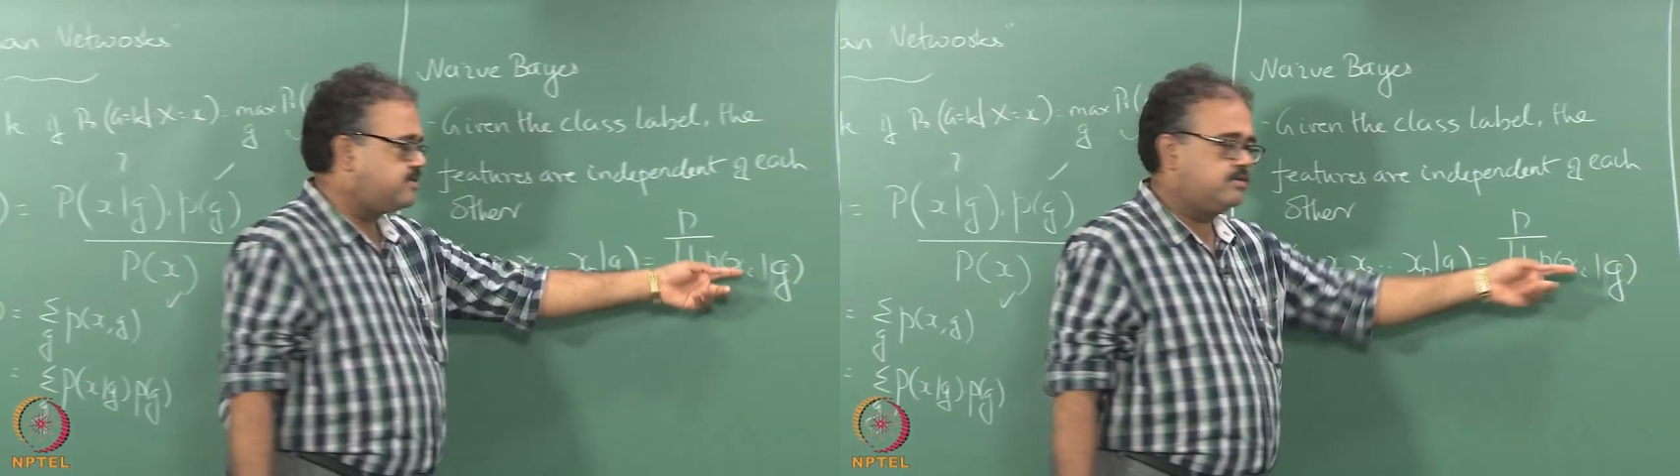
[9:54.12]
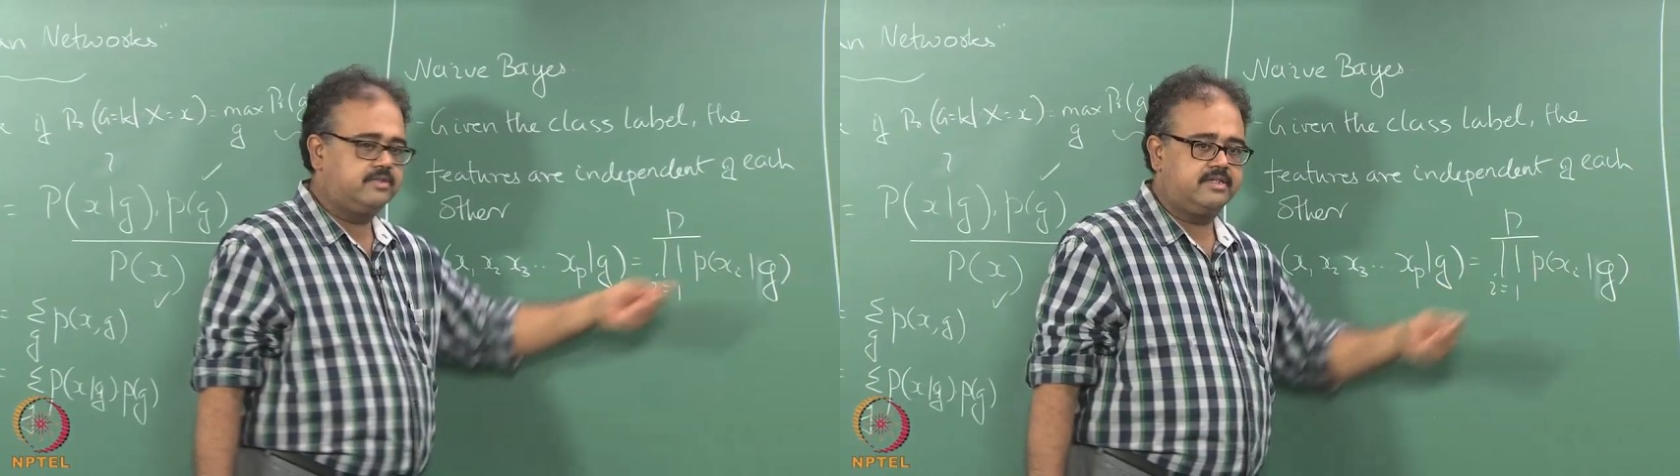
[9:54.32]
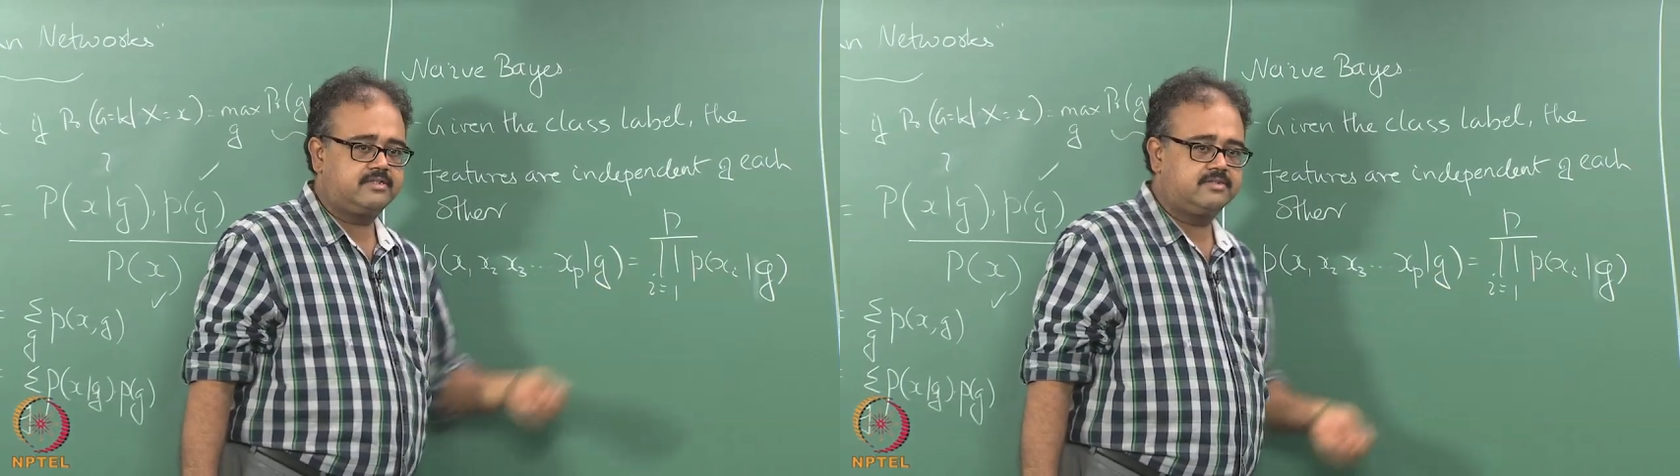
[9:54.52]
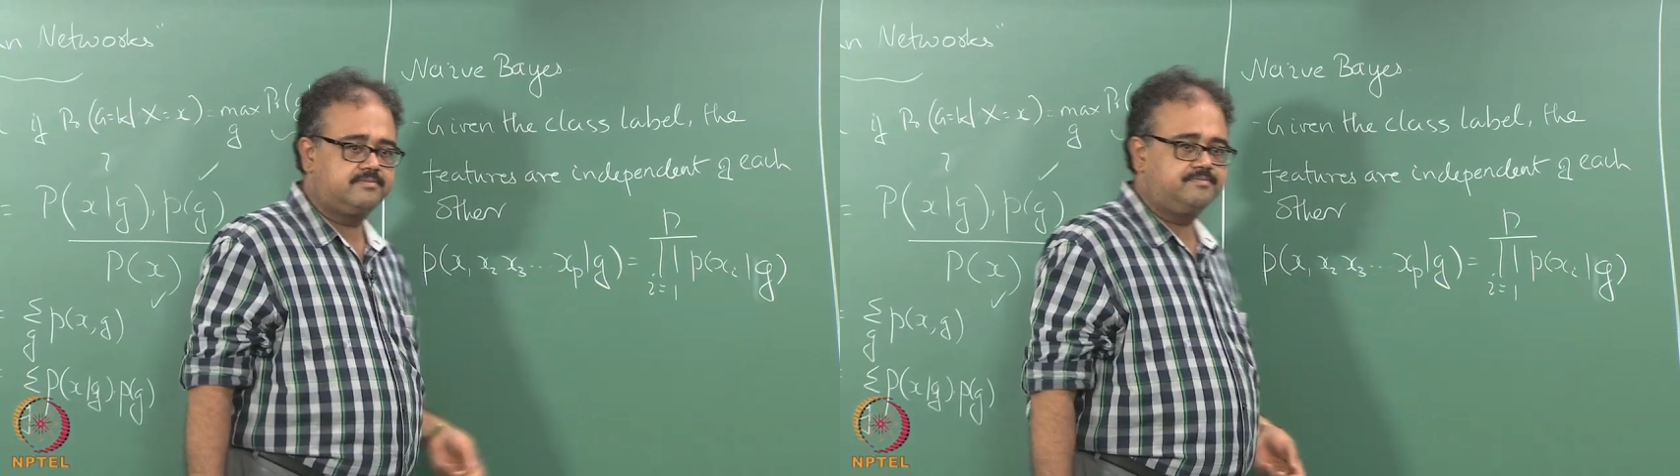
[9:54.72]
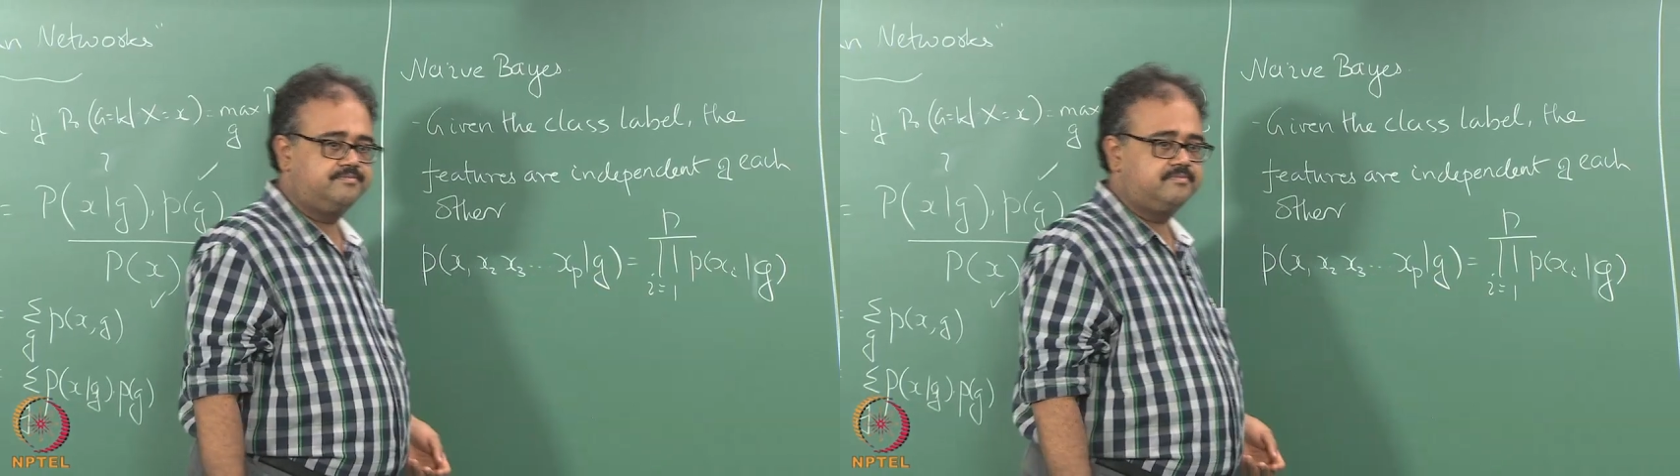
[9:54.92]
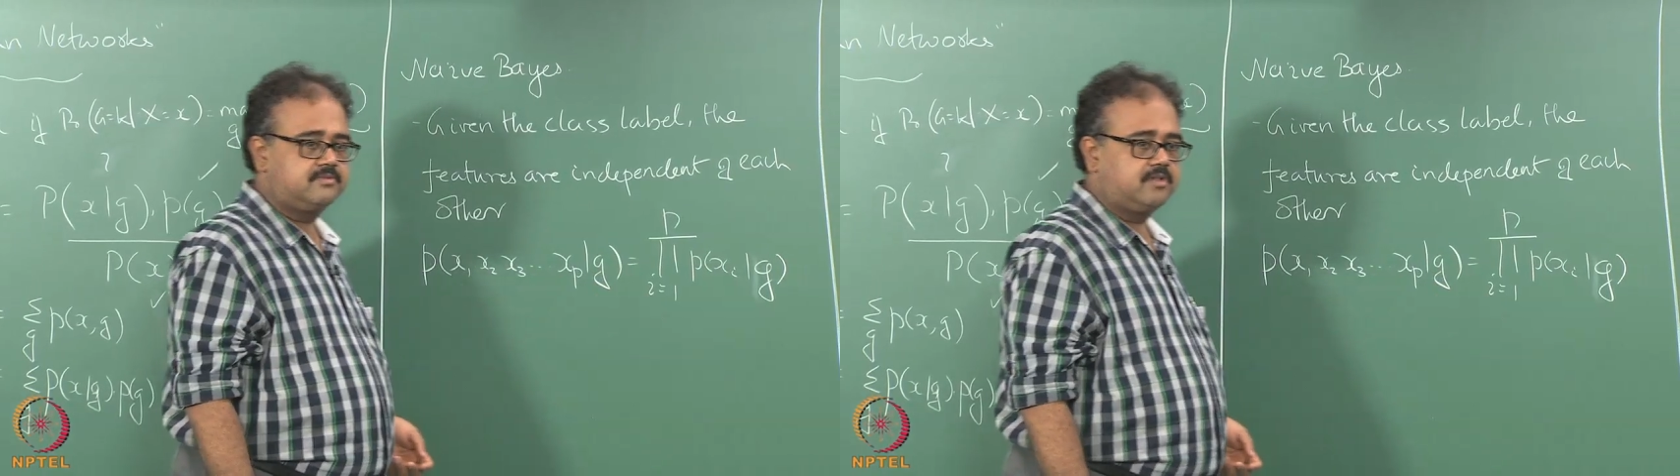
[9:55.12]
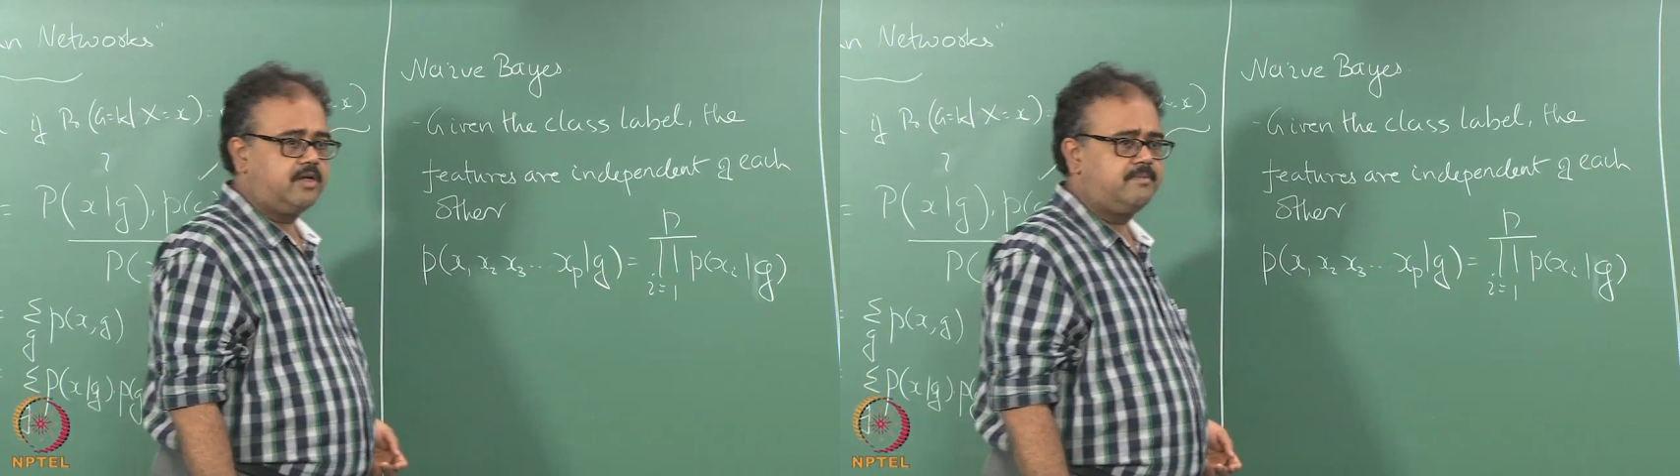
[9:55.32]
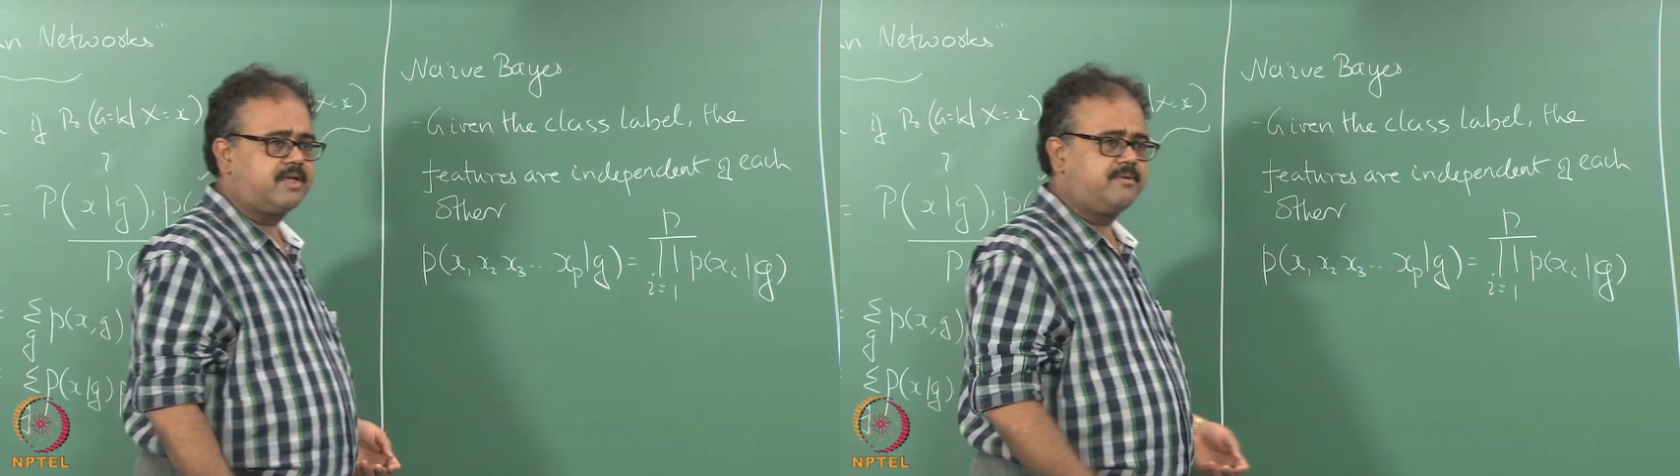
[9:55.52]
do this, now
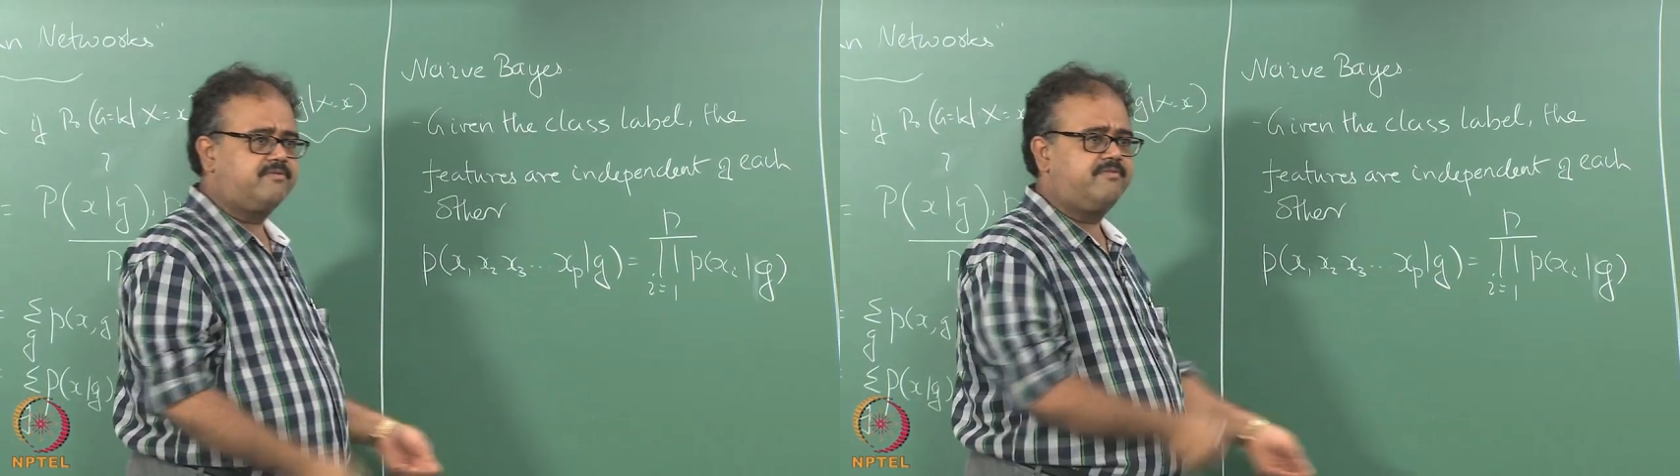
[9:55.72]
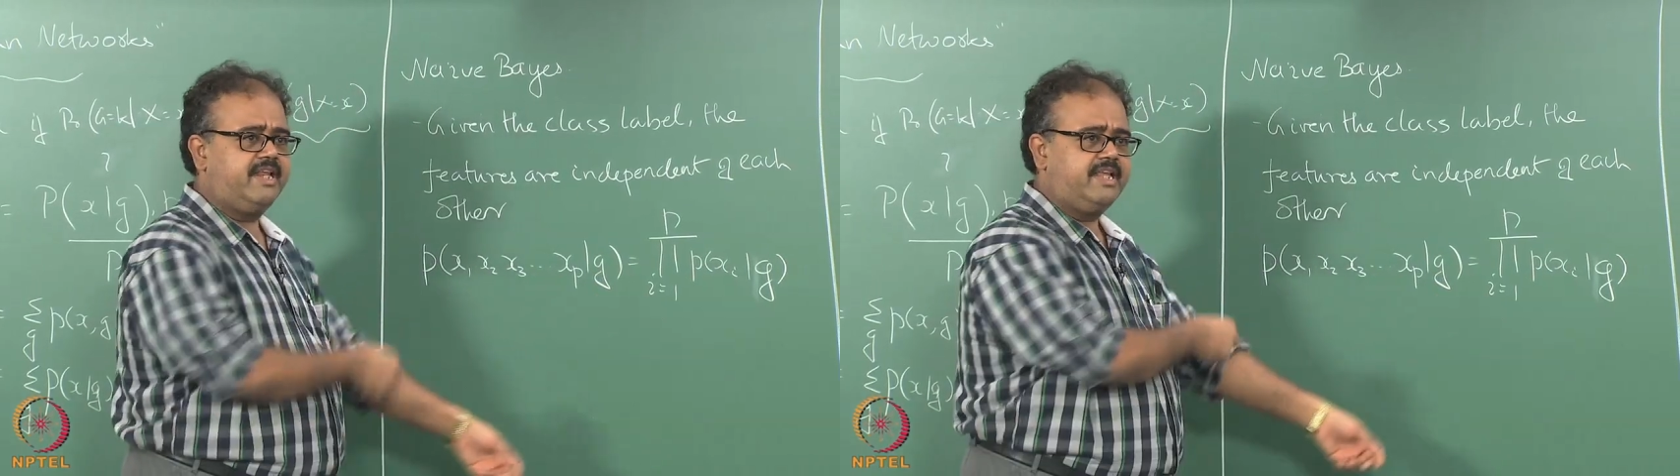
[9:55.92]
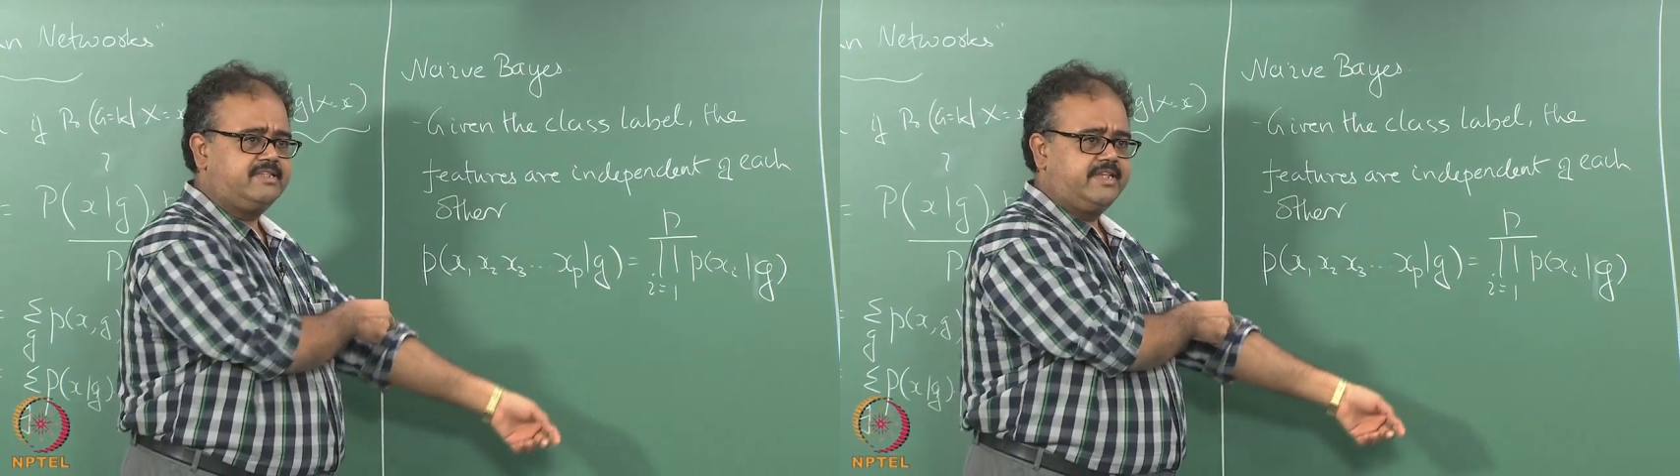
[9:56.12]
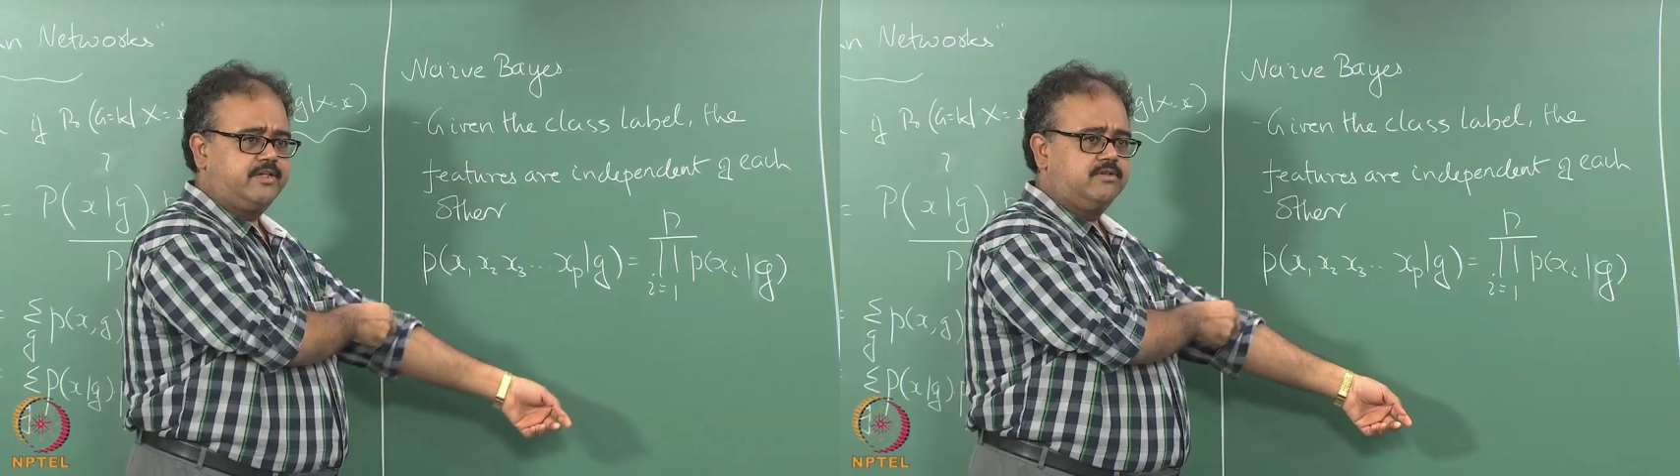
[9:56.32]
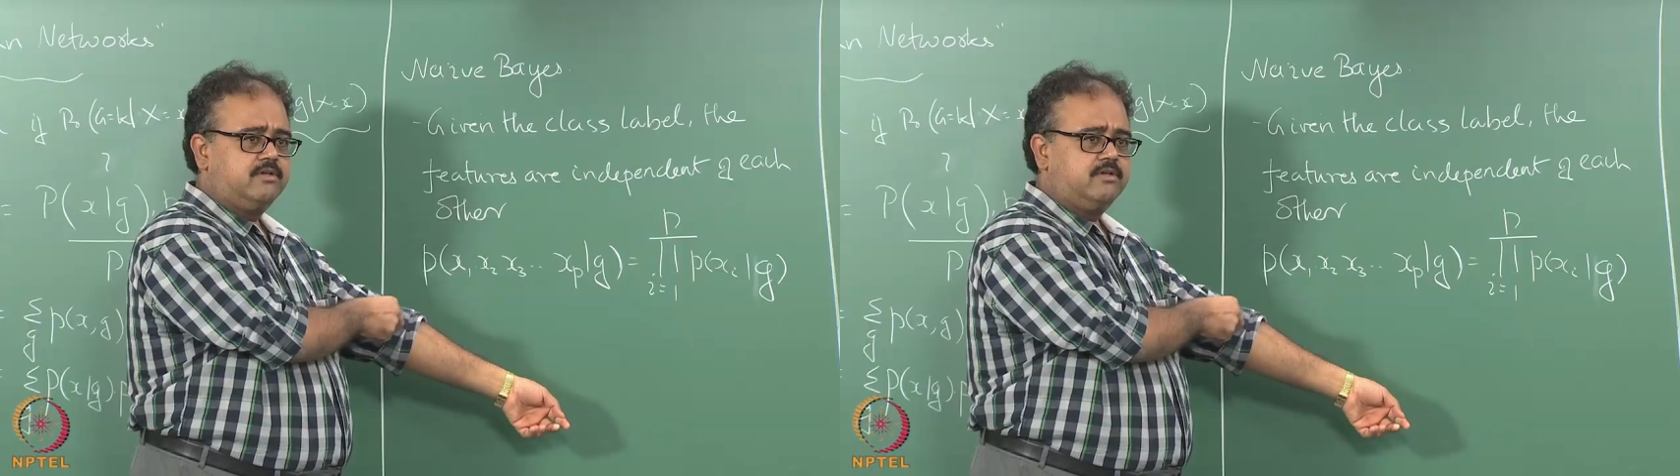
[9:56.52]
it becomes very easy